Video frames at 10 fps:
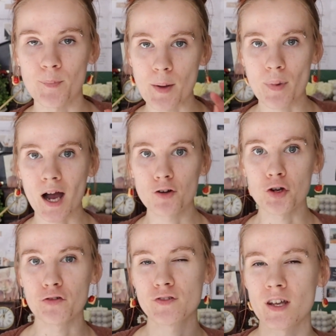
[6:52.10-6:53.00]

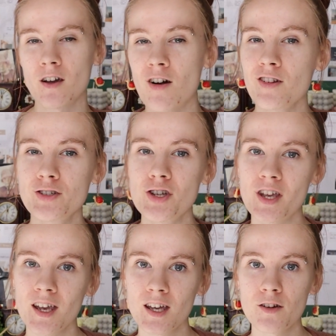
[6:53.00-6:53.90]
background of psychology
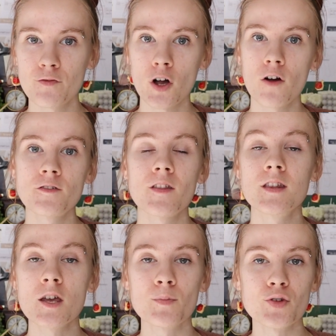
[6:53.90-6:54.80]
can get involved,
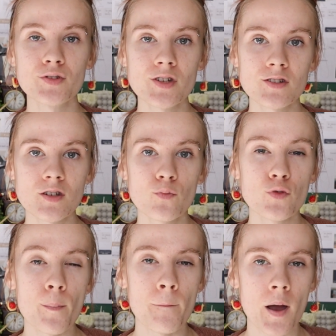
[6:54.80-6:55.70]
the immune system
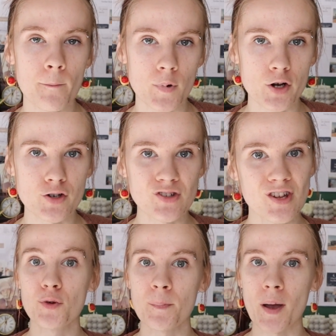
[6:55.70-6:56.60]
remembers.
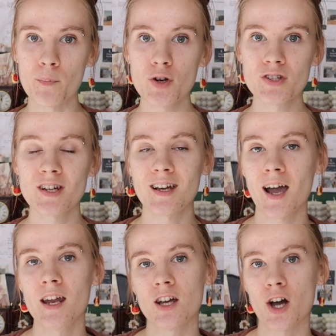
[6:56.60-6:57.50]
It remembers and it
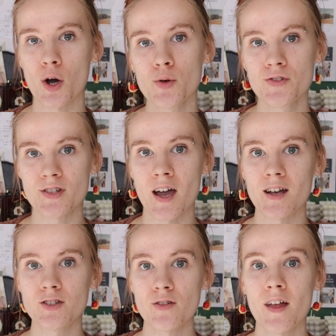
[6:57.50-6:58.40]
kind of codes
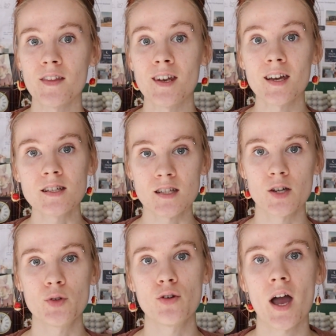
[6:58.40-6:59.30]
that so that the next
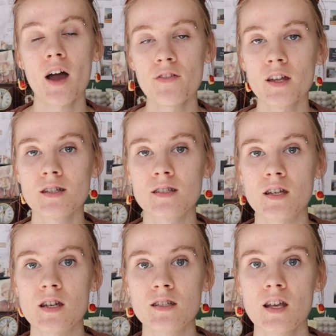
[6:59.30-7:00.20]
time you have that
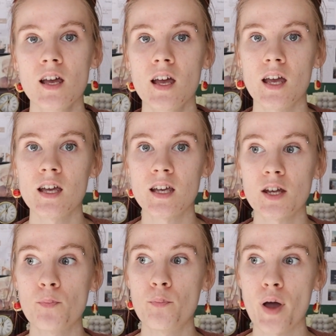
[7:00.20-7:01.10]
disease, it
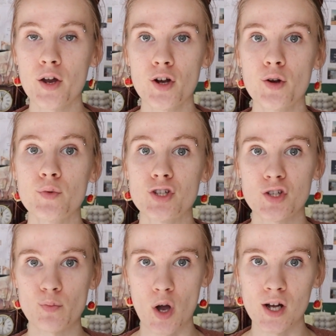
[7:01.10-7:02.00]
can better
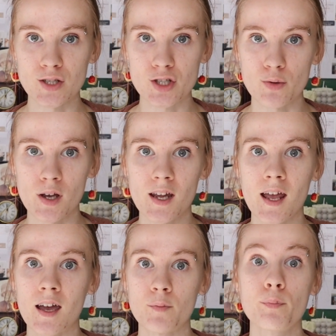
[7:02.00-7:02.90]
respond to it
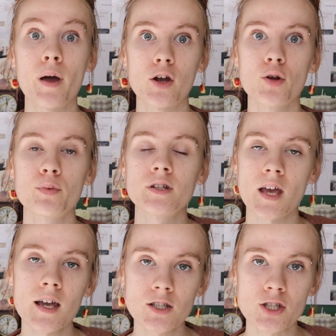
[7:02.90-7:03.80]
and better
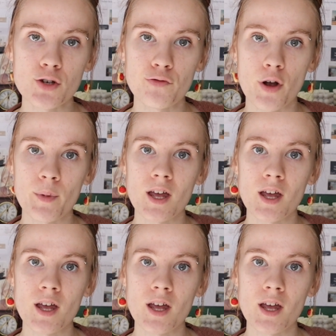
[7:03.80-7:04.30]
protect you from